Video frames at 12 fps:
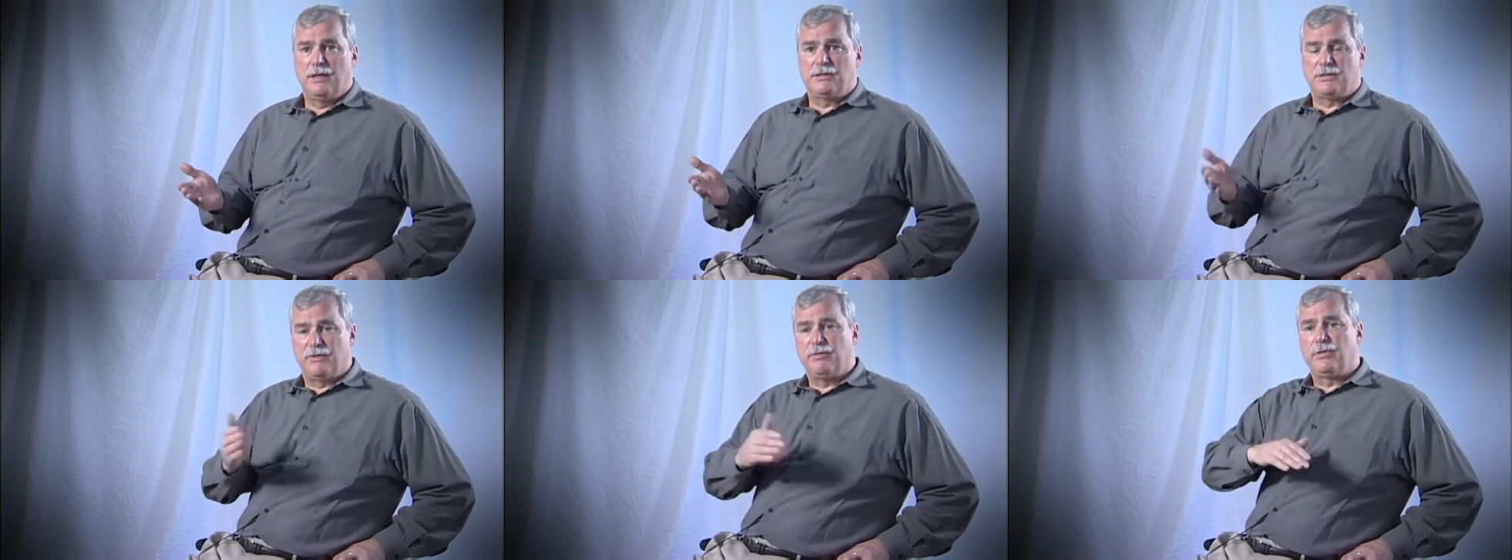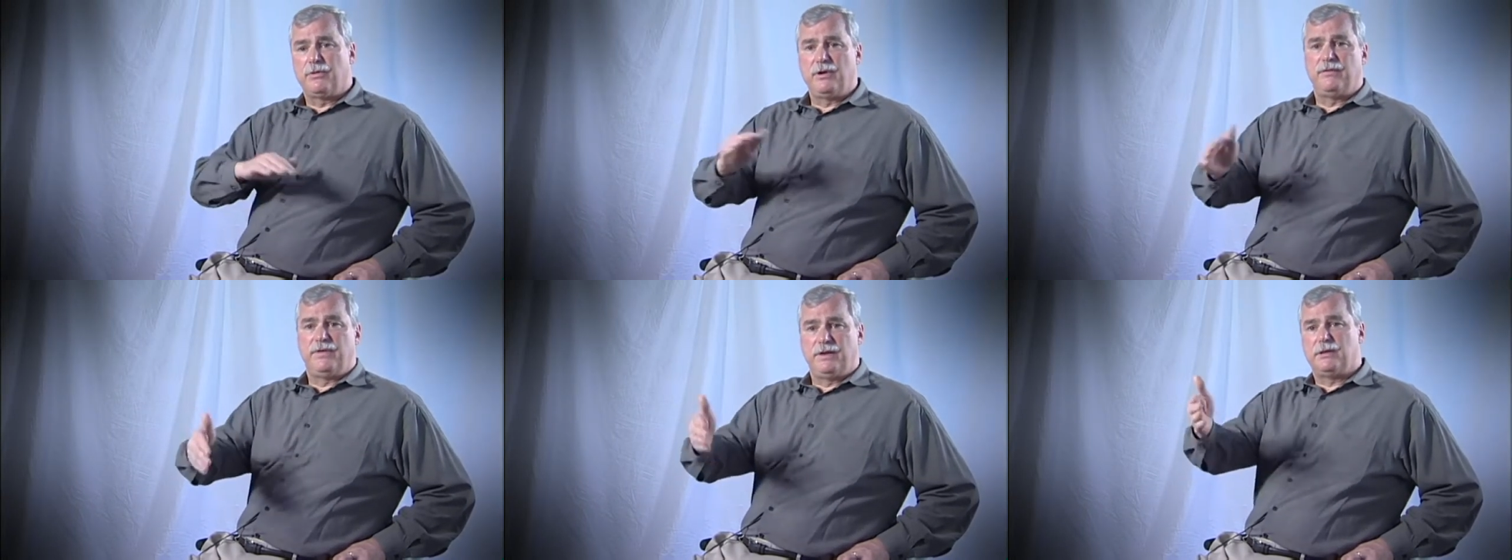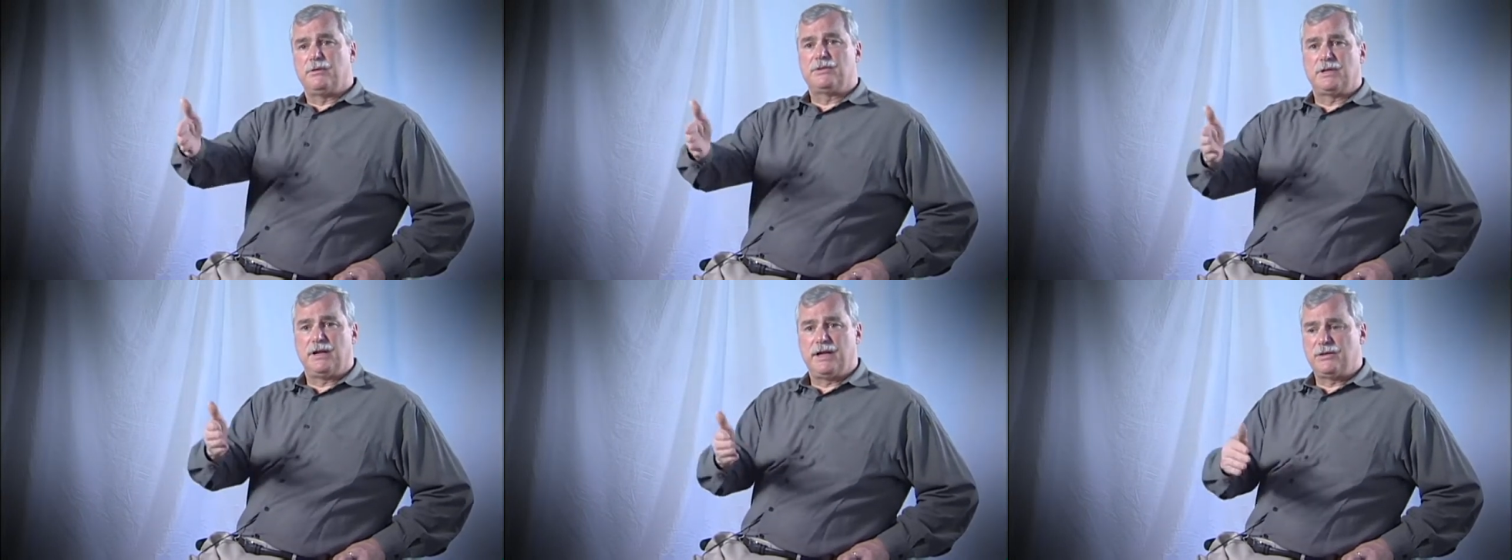So every 30 feet there was
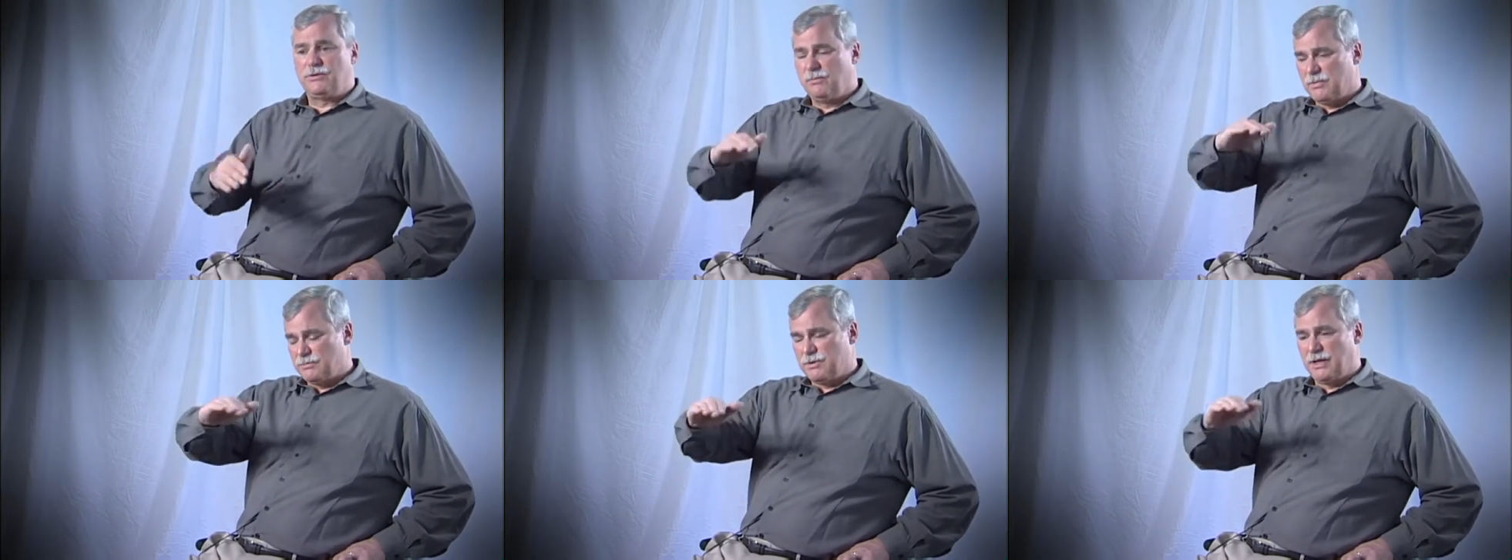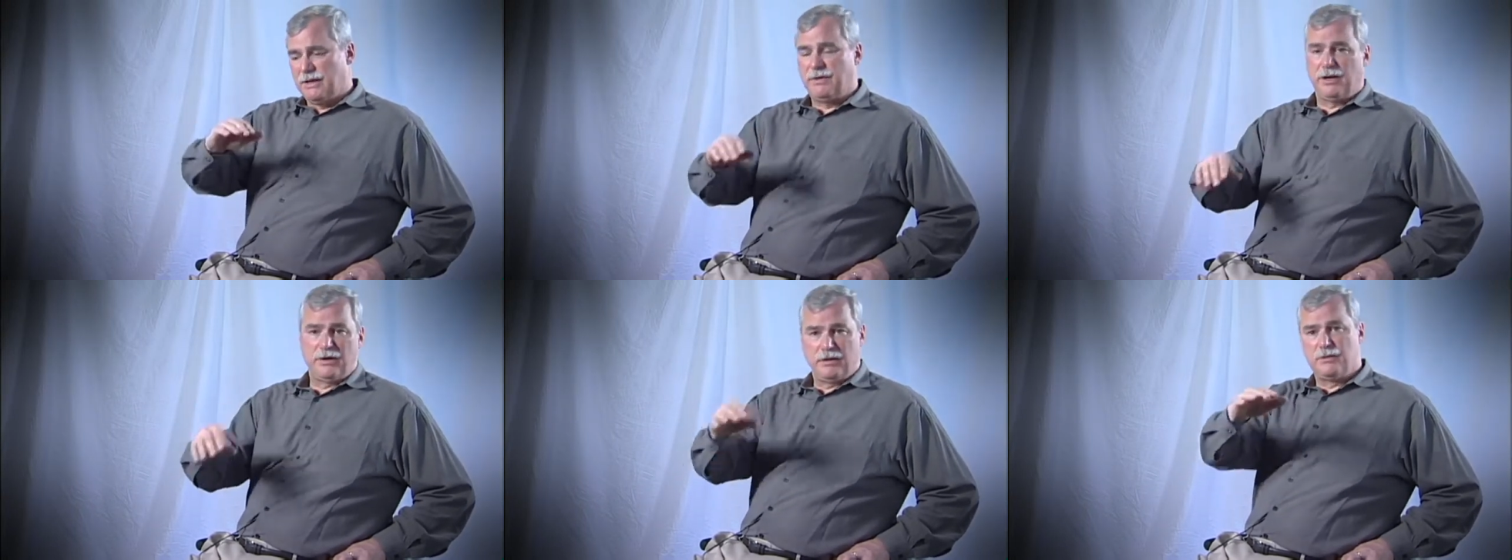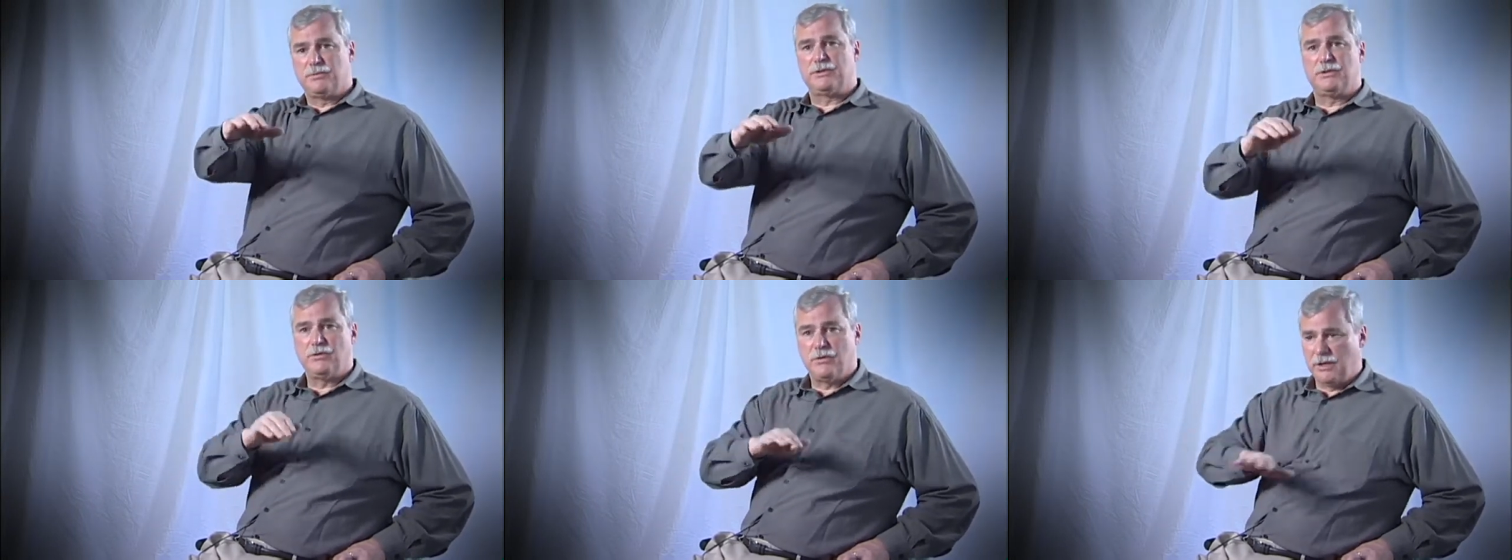a classroom, there was a level area, there was
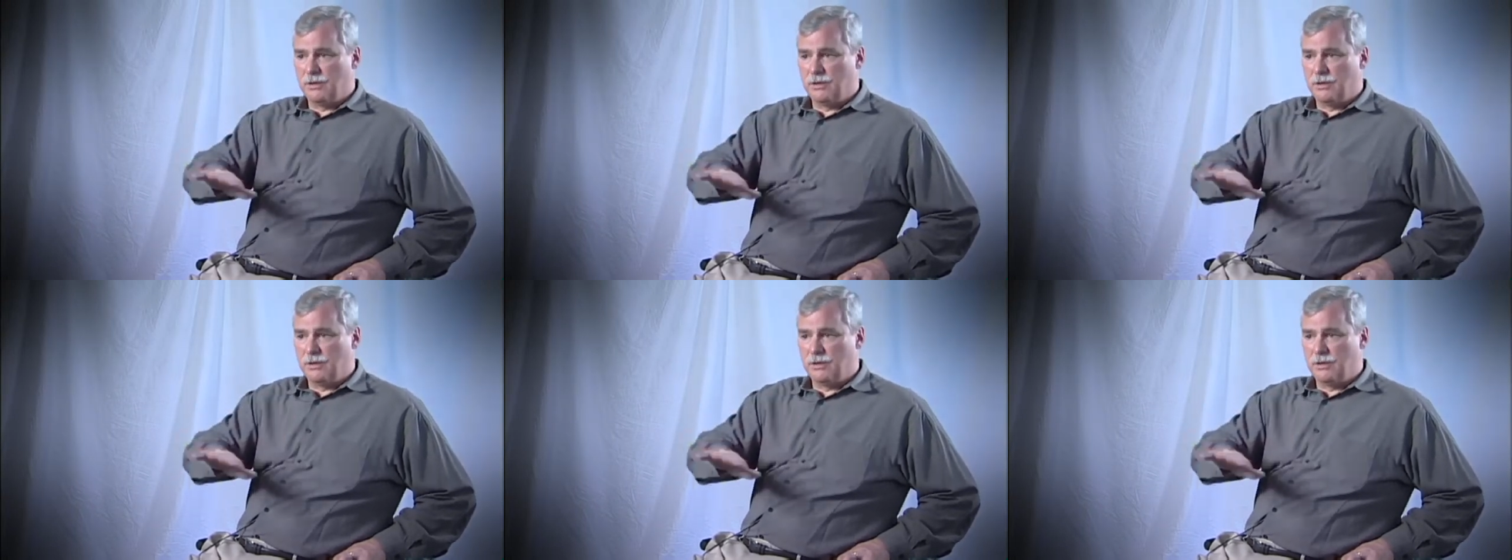a door.